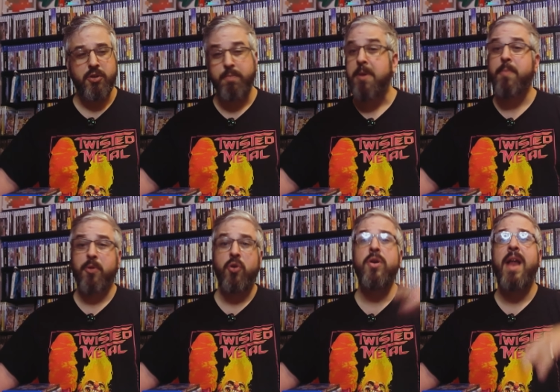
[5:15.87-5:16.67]
so
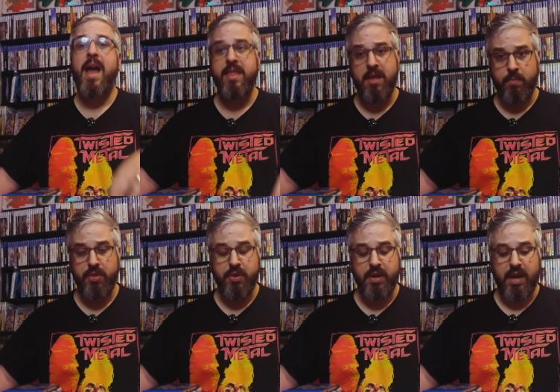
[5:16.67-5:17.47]
people could add them
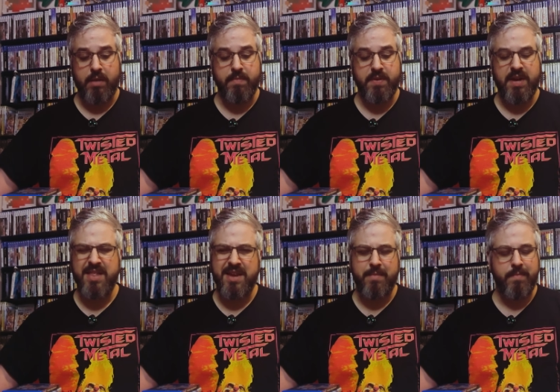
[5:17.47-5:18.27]
with their games.
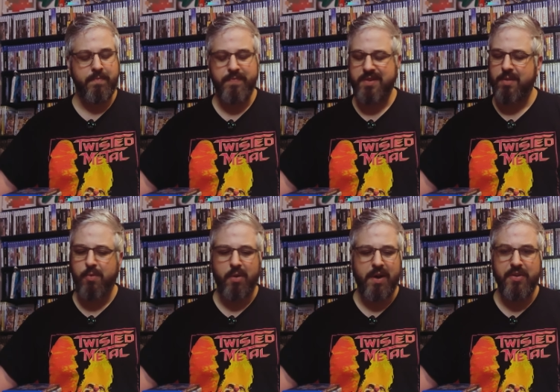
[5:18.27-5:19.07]
And then
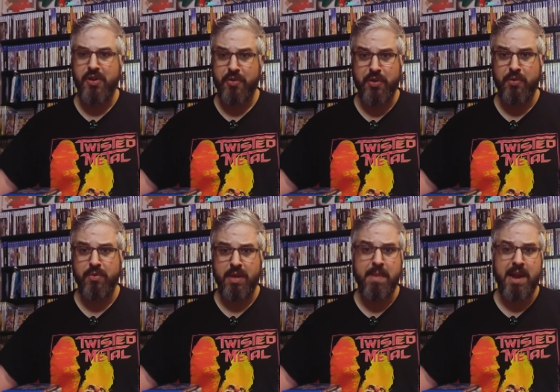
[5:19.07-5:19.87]
somewhere around year
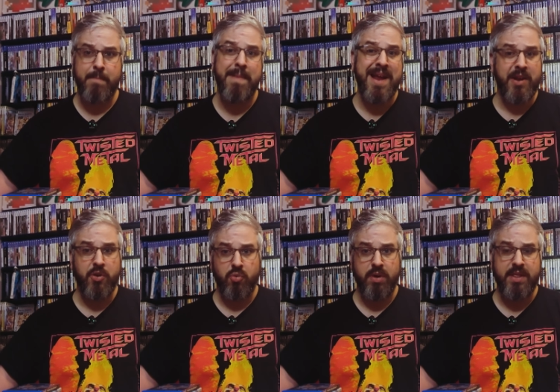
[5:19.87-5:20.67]
two, they made it
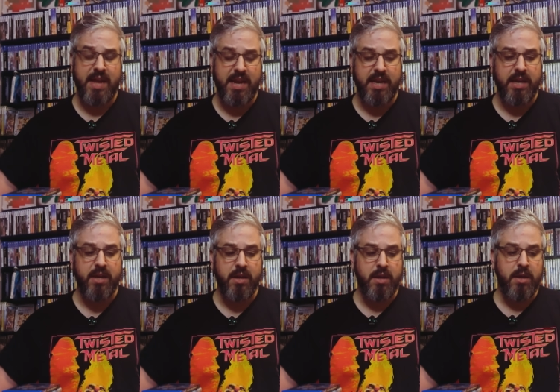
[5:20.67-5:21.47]
mandatory that
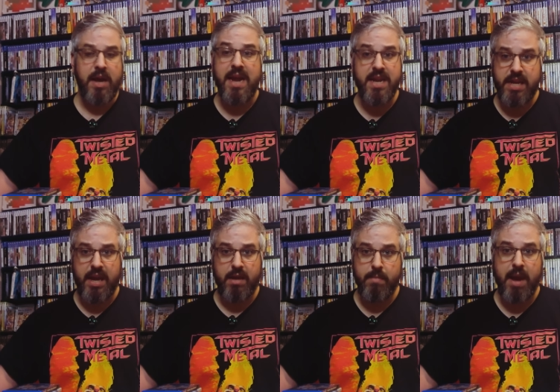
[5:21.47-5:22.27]
any any
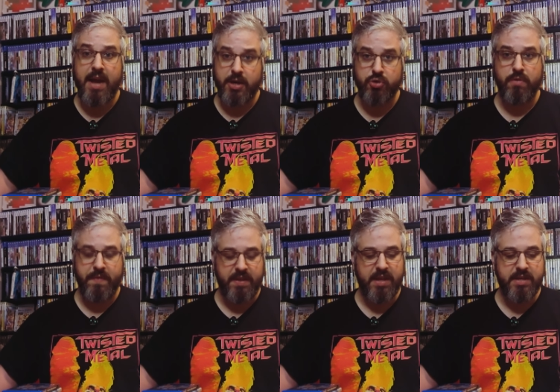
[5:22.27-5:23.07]
game had a
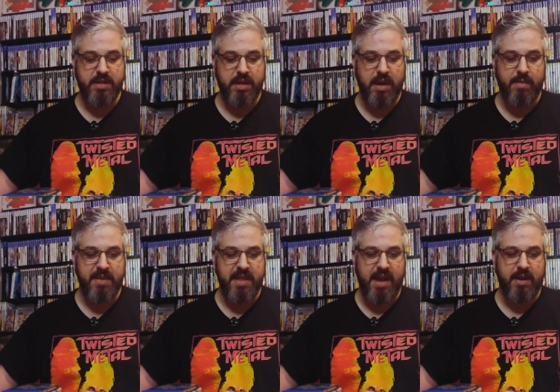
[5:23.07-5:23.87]
trophy list, um,
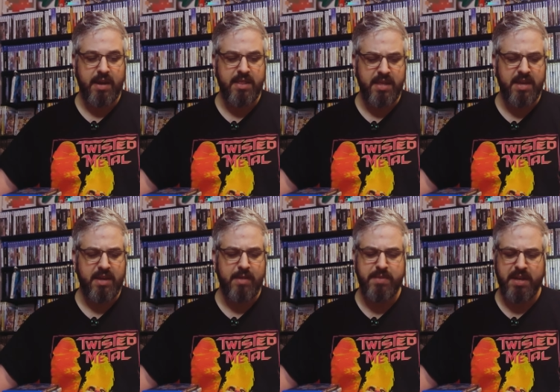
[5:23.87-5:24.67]
and that I
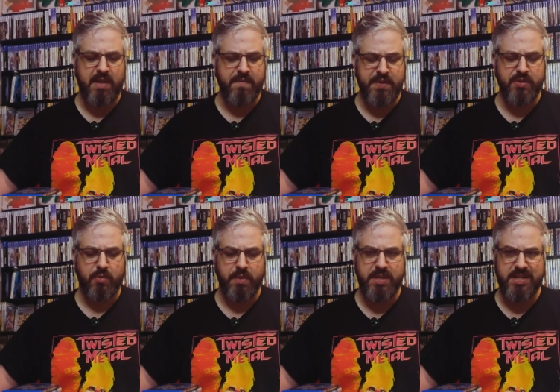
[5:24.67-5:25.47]
think games that got
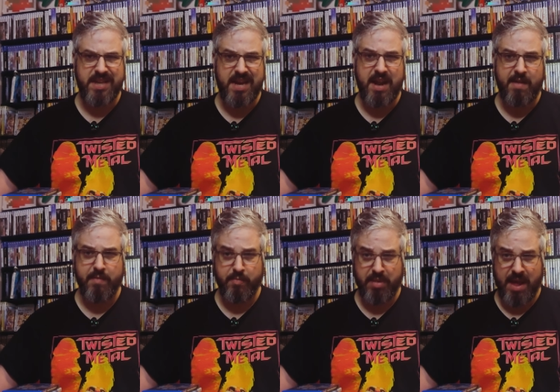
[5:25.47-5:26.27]
physical releases had to
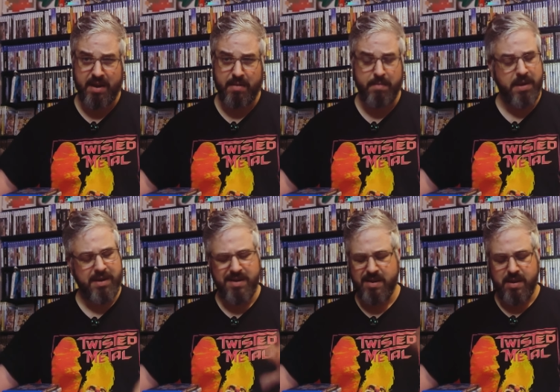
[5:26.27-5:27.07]
have a platinum.
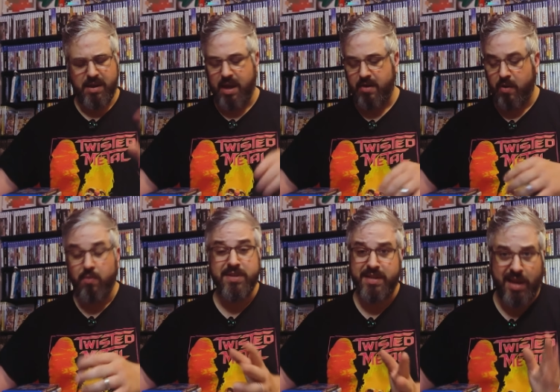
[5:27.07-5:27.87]
I don't know.
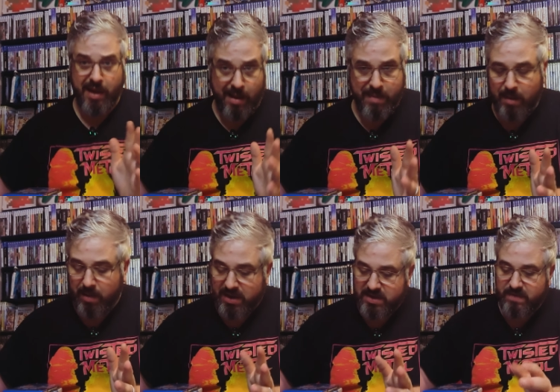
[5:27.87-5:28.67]
Once again, I'm not
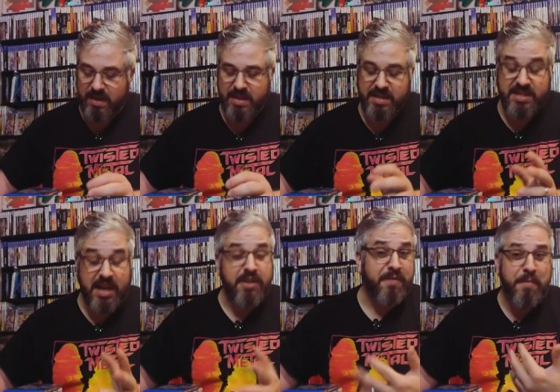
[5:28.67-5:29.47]
positive. I, that
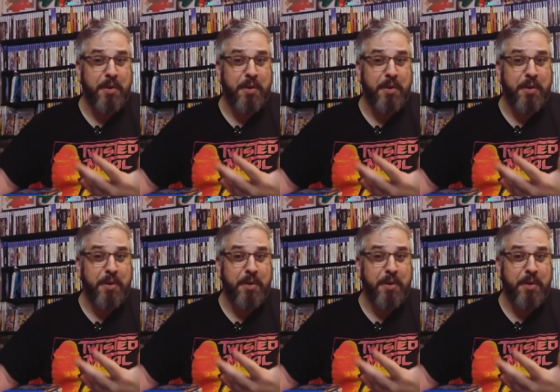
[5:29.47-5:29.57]
sounds